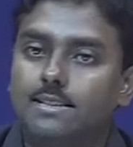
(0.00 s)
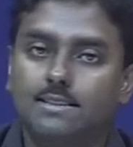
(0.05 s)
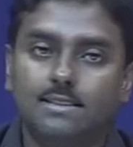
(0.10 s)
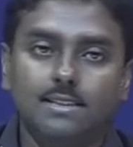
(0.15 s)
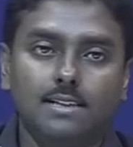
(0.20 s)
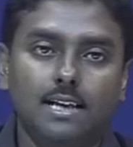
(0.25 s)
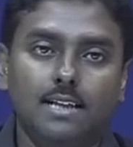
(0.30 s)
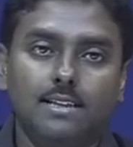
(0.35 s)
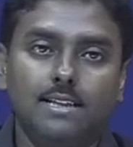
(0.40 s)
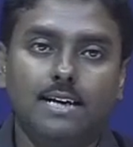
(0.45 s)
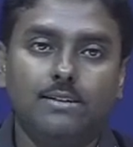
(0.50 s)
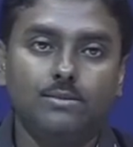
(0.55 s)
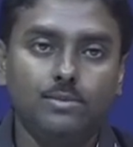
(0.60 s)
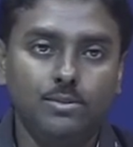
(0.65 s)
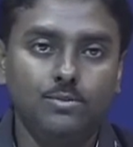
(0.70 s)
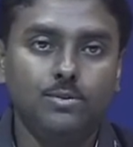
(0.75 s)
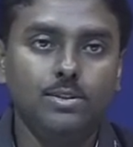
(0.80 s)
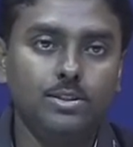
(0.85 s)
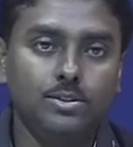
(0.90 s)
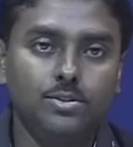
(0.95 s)
signal that we
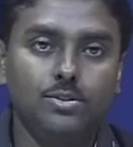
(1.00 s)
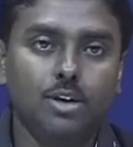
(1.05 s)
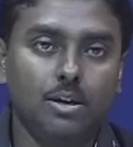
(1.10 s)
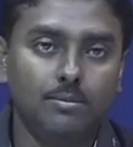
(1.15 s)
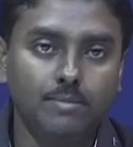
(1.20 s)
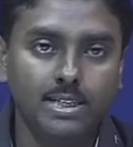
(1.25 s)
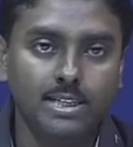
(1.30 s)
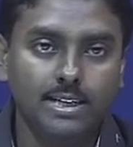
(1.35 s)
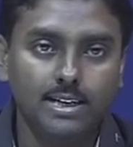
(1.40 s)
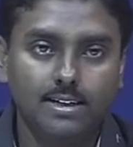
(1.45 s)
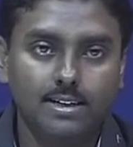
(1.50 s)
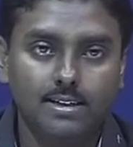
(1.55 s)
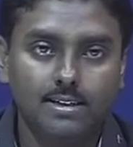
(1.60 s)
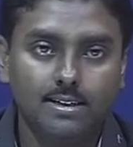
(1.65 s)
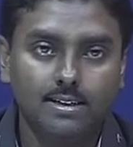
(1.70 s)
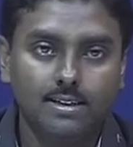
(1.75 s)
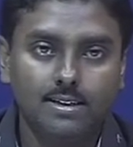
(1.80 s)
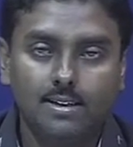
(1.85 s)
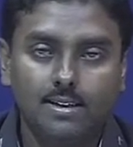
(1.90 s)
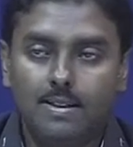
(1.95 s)
wish to communicate,
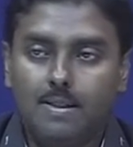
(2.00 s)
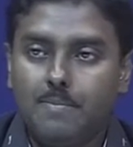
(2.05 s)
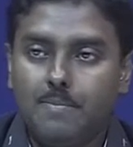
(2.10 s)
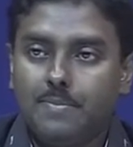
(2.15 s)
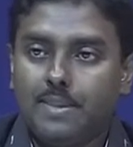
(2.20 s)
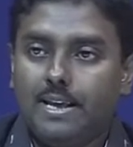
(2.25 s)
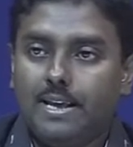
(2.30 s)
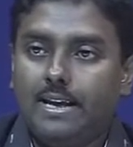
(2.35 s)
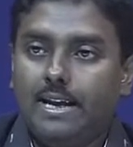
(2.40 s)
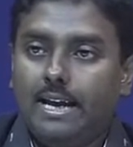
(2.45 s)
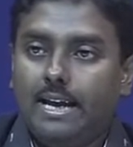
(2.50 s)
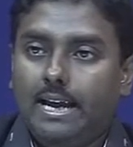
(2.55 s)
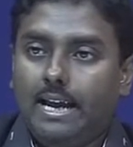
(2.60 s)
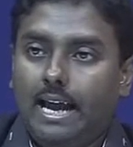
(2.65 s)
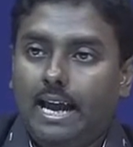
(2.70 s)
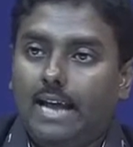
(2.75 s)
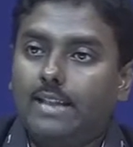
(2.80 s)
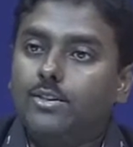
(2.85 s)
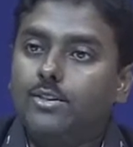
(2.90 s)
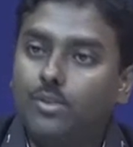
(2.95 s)

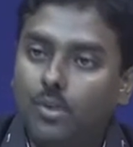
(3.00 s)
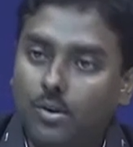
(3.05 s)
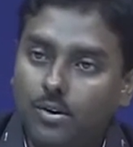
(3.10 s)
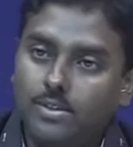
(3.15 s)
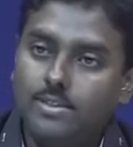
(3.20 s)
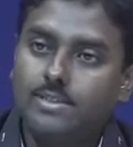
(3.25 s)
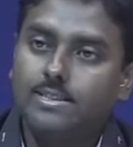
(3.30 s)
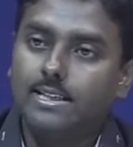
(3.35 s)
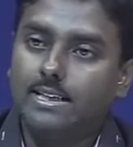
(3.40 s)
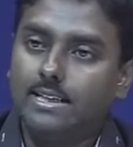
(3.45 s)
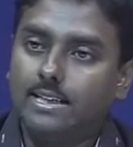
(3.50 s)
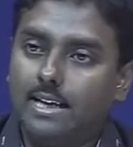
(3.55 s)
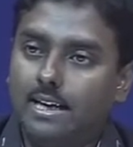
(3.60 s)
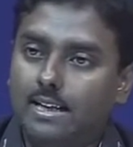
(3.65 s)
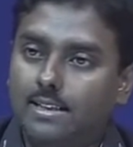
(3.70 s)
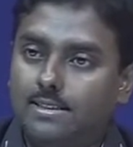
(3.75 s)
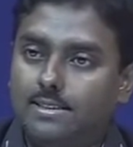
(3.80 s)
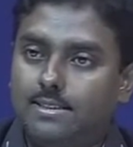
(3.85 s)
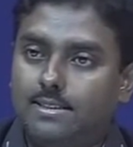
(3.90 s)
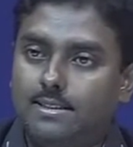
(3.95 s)
and those
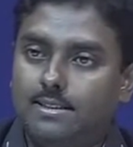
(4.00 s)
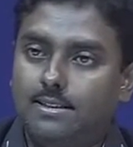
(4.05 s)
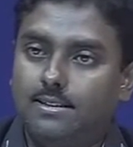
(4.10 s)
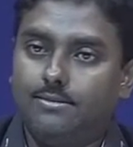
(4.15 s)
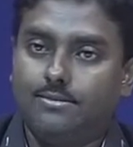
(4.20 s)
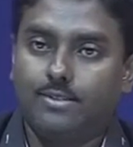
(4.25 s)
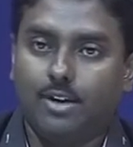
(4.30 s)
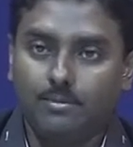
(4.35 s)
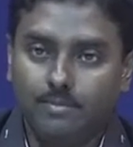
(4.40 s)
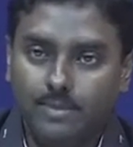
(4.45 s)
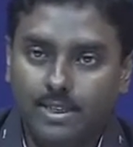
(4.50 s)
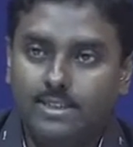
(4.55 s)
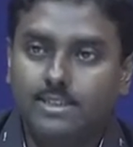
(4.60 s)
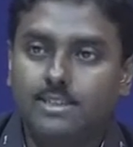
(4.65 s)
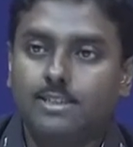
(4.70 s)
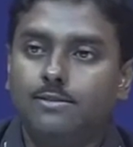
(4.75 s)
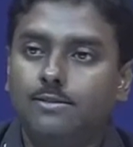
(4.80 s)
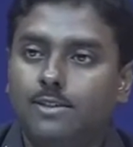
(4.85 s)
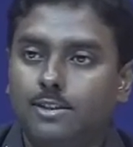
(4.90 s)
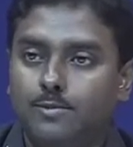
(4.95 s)
signals from the
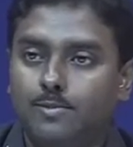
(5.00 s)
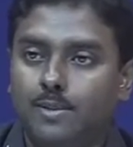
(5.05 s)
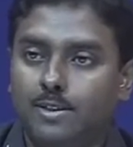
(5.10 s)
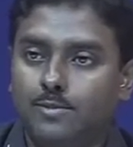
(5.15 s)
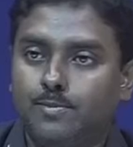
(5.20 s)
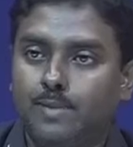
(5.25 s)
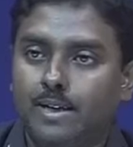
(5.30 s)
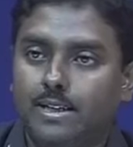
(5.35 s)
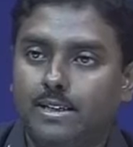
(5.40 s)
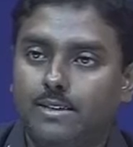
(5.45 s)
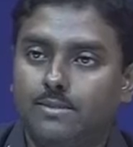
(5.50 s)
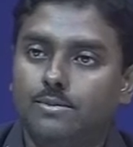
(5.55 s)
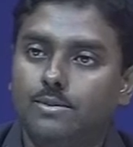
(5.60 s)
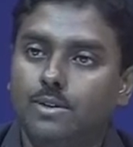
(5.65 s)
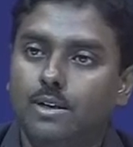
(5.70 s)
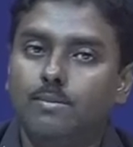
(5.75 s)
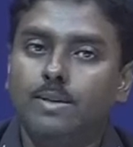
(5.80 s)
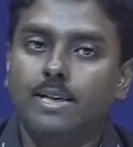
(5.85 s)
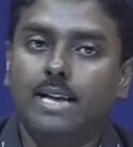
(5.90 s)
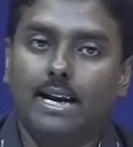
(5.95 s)
receiver's perspective
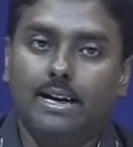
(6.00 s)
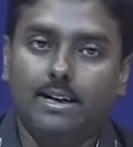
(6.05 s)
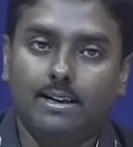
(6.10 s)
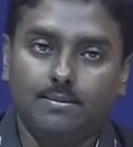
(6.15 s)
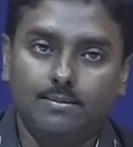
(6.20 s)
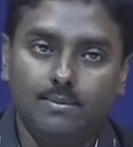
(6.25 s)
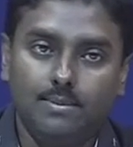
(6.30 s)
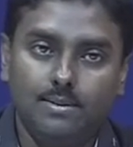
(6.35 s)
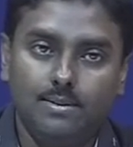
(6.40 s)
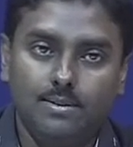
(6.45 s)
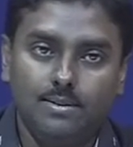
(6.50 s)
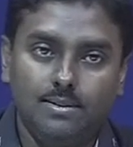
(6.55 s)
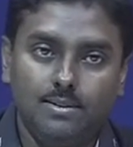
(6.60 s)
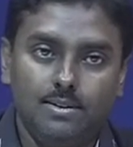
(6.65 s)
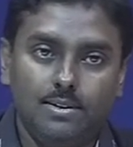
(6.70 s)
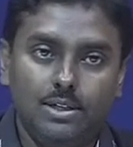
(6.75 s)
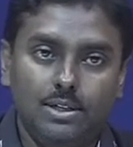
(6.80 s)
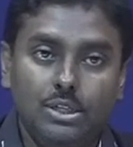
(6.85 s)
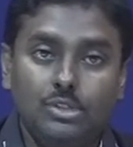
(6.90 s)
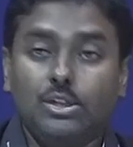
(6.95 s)
will be random.
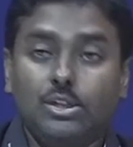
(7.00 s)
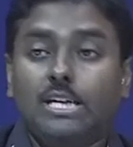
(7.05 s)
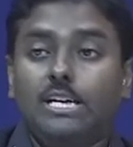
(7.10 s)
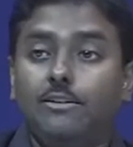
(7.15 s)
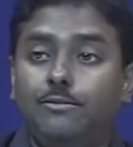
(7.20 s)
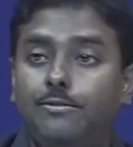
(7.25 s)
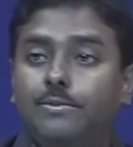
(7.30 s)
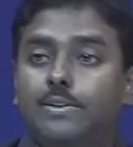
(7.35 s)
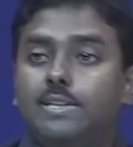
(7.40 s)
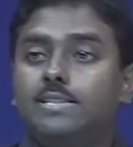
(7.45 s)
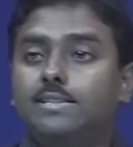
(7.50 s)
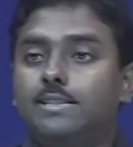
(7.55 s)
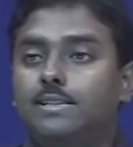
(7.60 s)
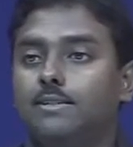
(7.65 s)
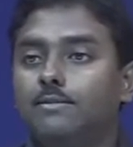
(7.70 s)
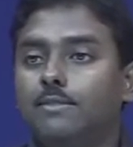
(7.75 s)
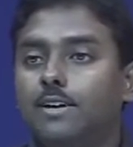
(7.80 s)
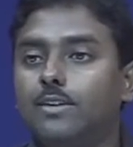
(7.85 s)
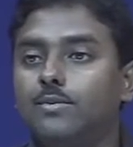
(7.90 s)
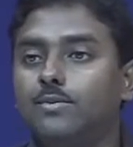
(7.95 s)
So, if
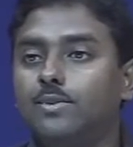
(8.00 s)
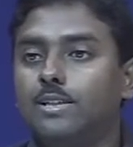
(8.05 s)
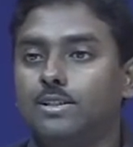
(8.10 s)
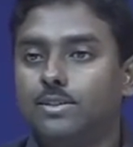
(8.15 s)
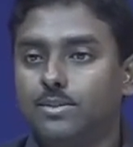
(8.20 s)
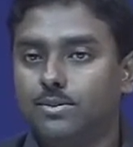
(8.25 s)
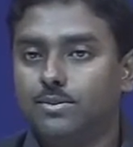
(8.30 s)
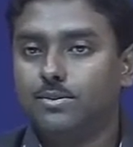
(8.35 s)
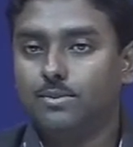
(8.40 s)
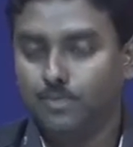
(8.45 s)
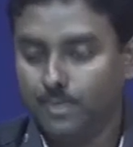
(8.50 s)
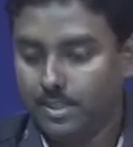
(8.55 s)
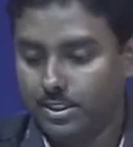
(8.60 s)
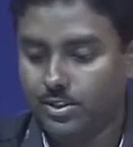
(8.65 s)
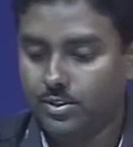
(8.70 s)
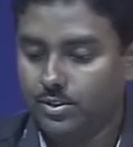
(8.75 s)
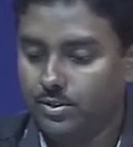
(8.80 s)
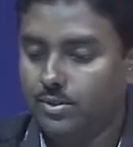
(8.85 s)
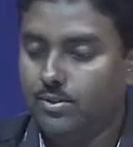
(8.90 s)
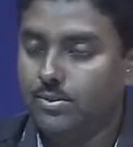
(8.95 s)
receiver wish
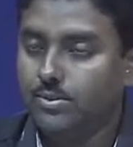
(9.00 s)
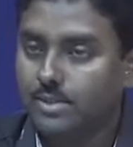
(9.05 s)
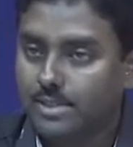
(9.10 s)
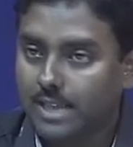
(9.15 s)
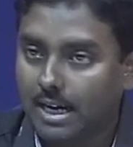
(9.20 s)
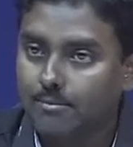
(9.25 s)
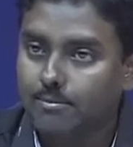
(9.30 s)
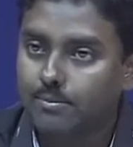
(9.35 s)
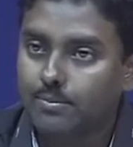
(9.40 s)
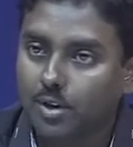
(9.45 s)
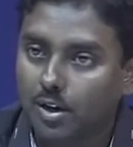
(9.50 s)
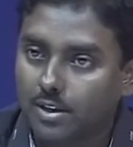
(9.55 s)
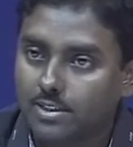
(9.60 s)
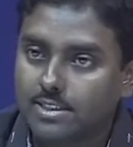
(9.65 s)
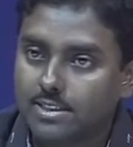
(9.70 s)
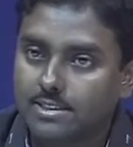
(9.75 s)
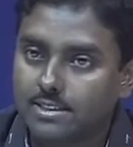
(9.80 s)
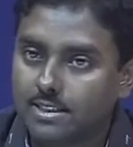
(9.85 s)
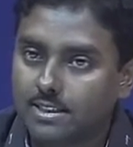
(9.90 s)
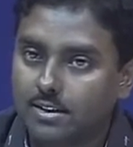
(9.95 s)
to do some
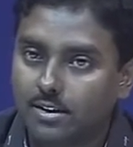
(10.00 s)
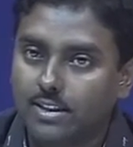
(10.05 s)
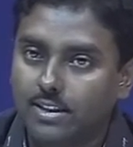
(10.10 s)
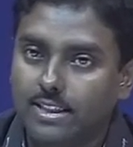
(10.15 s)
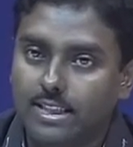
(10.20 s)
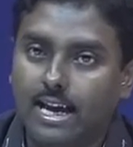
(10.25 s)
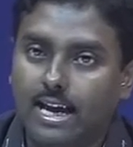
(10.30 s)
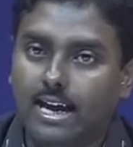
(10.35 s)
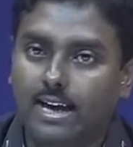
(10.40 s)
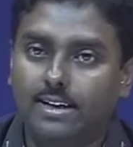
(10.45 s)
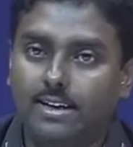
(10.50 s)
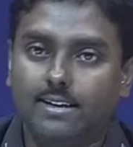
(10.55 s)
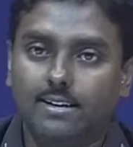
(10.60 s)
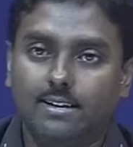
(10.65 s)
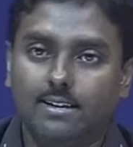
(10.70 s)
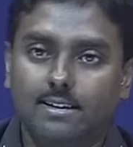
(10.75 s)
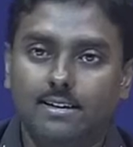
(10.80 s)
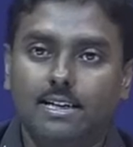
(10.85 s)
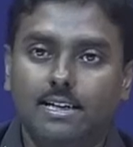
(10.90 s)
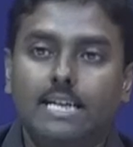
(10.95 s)
processing on that,
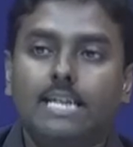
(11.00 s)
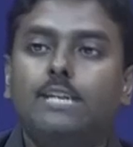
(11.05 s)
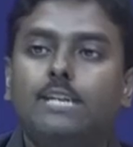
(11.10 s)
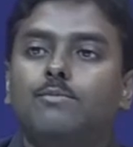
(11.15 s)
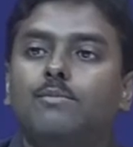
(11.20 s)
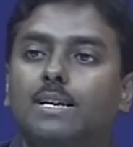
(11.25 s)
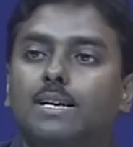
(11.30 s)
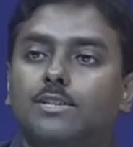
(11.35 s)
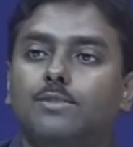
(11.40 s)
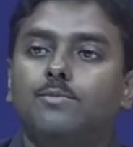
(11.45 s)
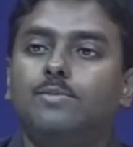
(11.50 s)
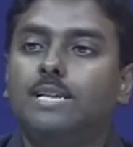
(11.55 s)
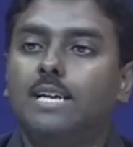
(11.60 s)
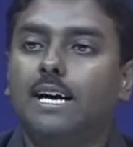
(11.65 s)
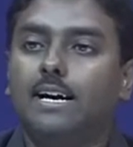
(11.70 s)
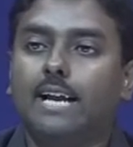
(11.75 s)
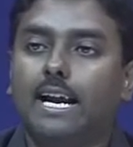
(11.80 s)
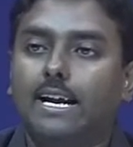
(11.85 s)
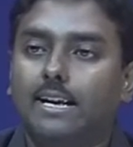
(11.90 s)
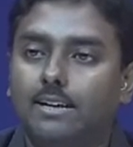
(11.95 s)
it must be
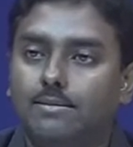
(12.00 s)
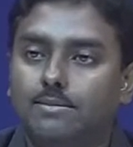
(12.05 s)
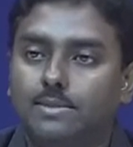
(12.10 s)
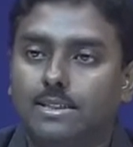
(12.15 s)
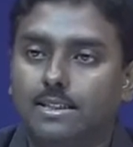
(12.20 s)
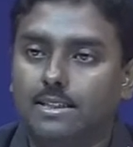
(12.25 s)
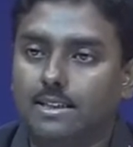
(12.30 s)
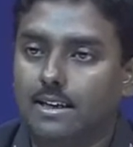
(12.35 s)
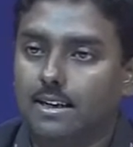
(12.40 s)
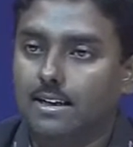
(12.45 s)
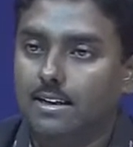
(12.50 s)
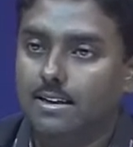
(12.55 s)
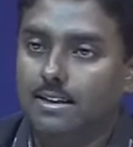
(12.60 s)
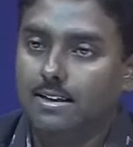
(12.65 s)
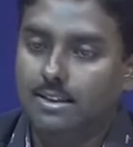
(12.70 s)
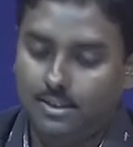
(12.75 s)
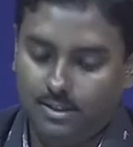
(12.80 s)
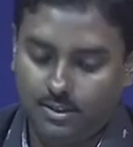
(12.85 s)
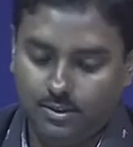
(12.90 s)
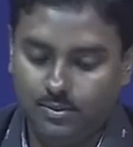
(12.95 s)
a random signal
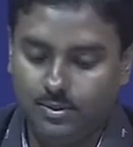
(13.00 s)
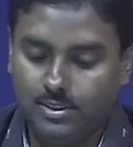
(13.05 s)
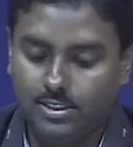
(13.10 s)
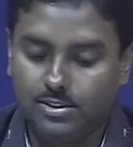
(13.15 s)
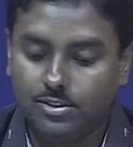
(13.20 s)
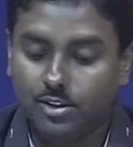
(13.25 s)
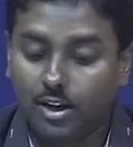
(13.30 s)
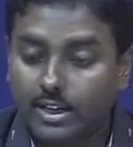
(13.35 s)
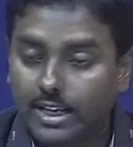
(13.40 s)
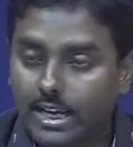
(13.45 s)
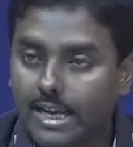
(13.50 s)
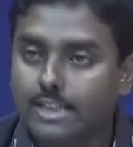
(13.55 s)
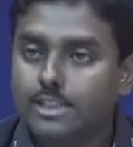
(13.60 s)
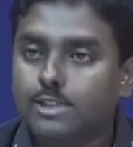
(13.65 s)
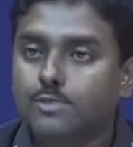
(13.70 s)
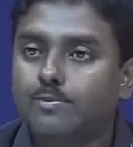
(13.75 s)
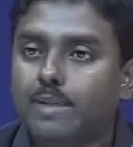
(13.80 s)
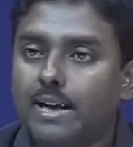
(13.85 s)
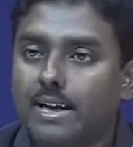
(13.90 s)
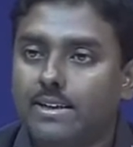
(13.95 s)
which is not
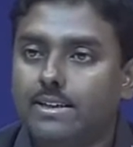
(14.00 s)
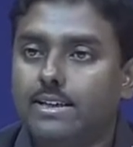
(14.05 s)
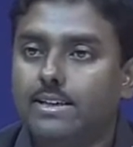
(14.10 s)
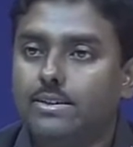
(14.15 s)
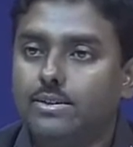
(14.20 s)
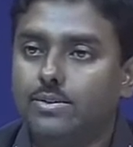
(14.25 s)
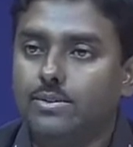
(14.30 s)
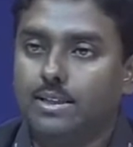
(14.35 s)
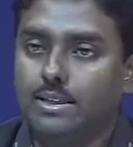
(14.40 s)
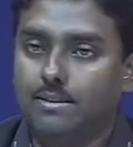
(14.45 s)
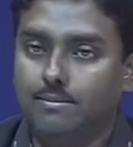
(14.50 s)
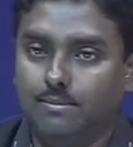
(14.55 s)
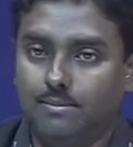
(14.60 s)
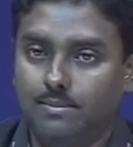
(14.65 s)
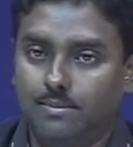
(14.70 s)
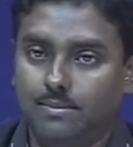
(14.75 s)
expected to him.